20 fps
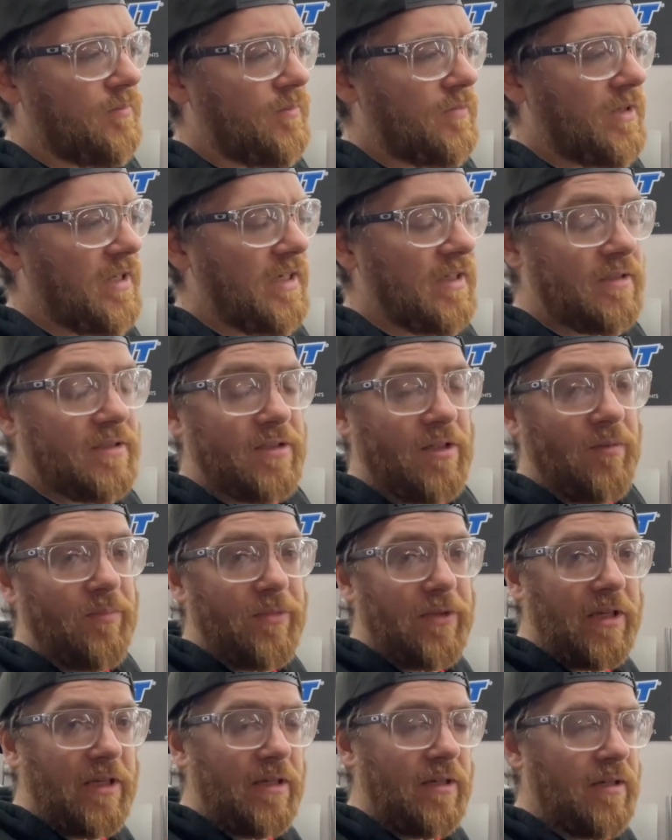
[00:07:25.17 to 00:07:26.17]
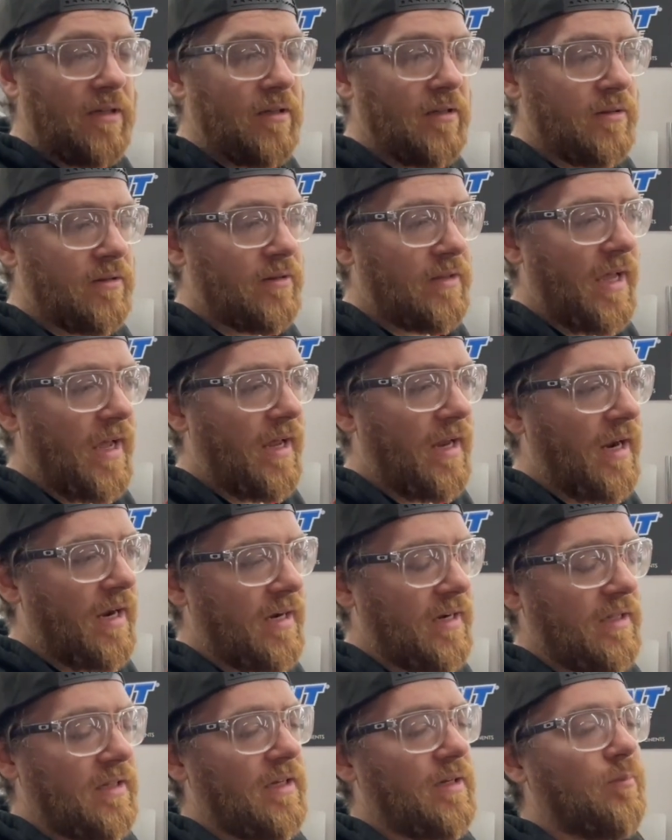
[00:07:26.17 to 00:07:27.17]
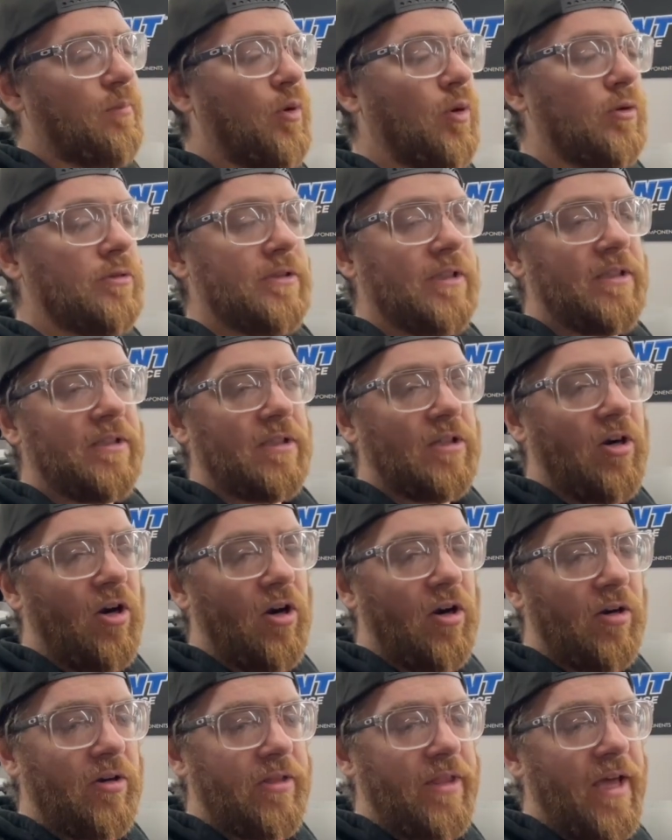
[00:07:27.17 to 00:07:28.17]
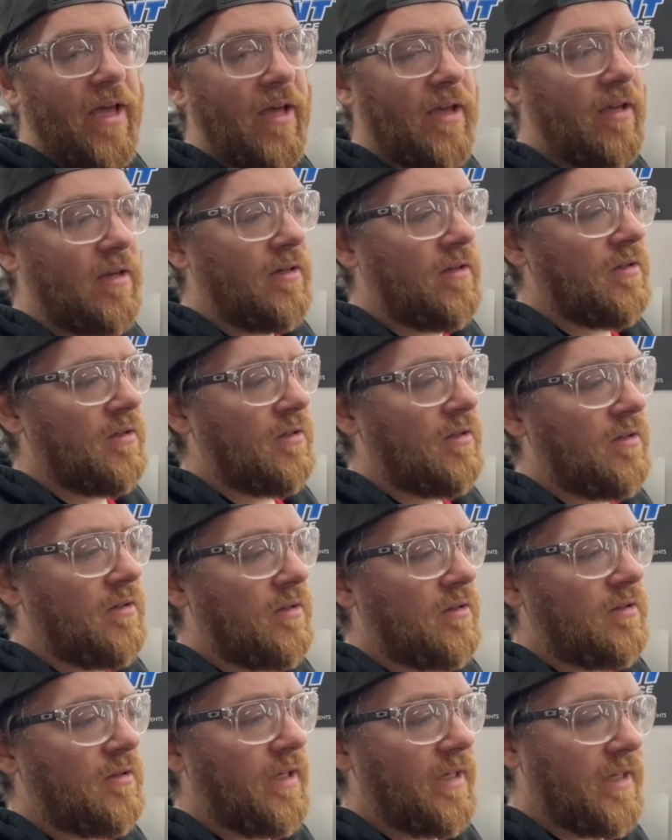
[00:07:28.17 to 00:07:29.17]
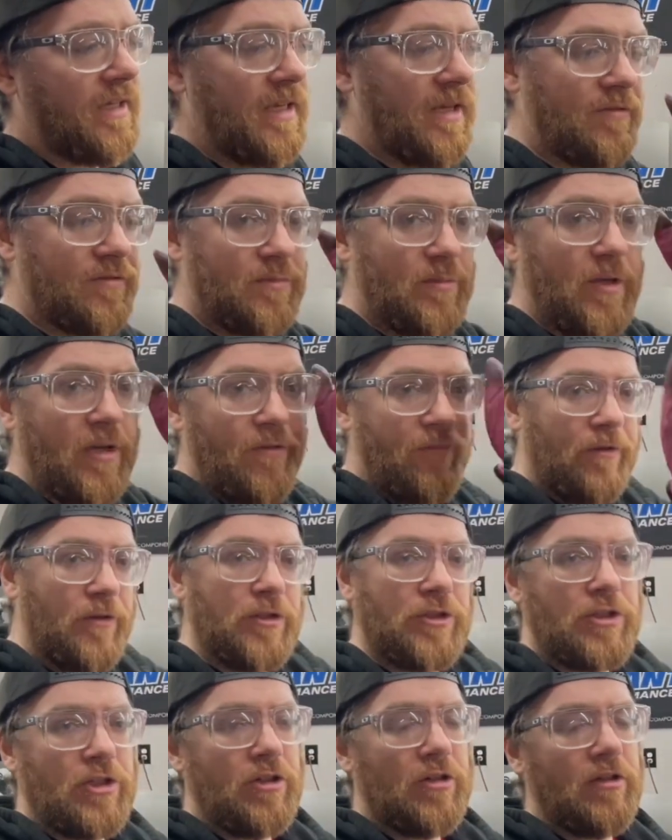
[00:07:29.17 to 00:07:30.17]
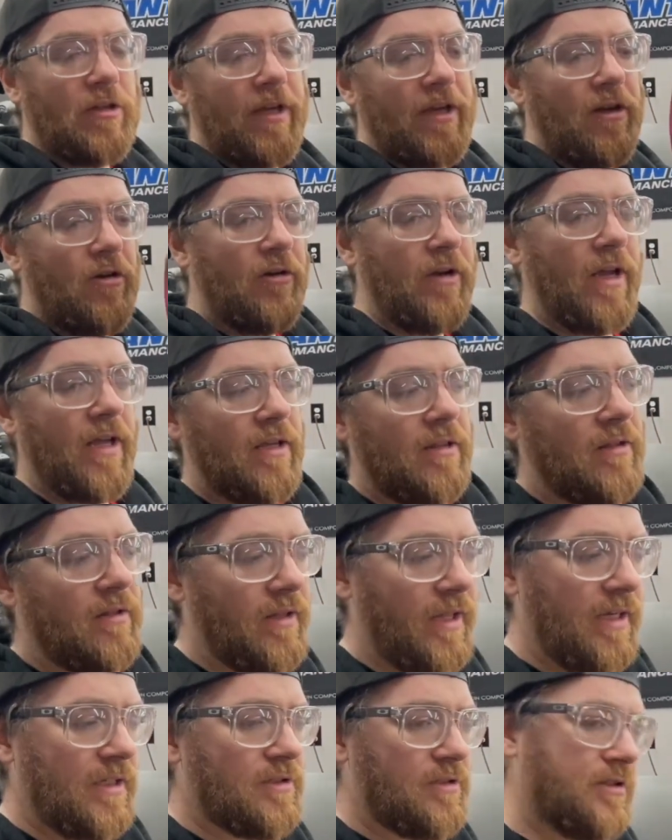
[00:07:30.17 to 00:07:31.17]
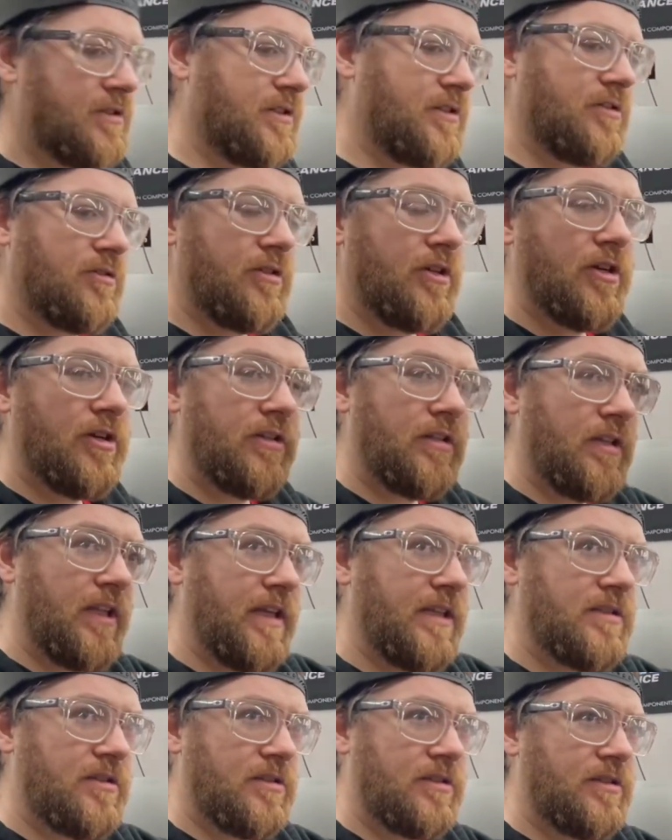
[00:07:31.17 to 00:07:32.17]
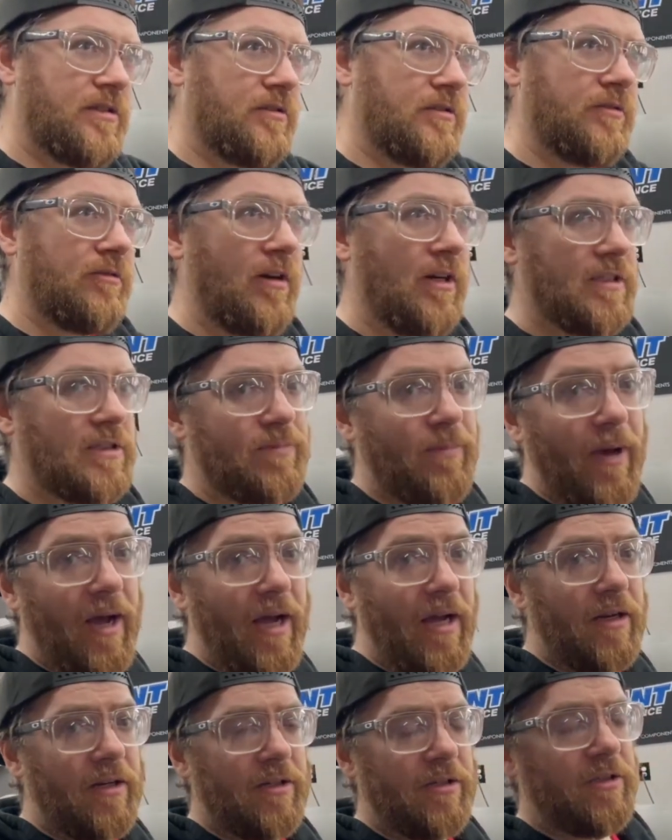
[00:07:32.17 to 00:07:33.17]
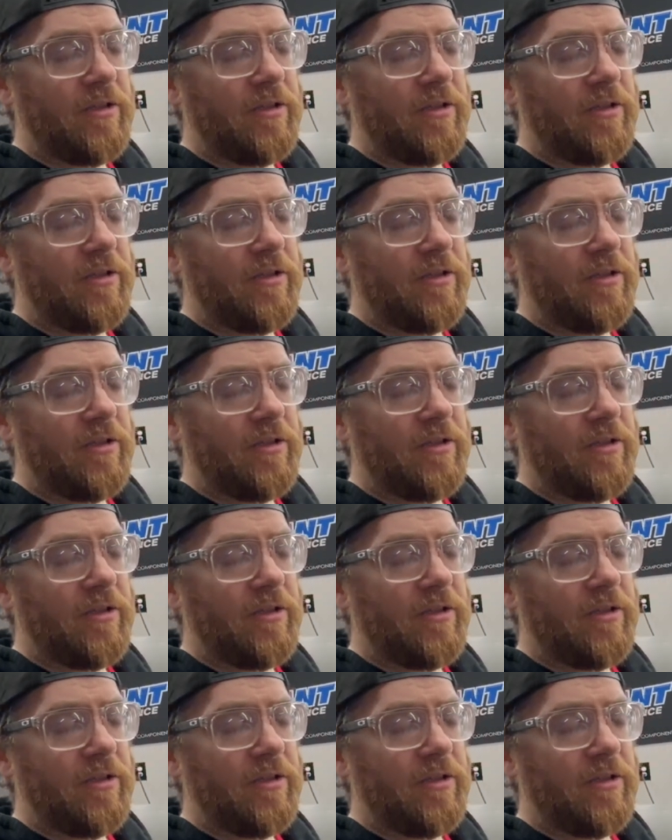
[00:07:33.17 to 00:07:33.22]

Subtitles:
get something that I can like bolt in the car that like gives me a for sure, like, okay, the laser's still good. The laser's still in the right spot, good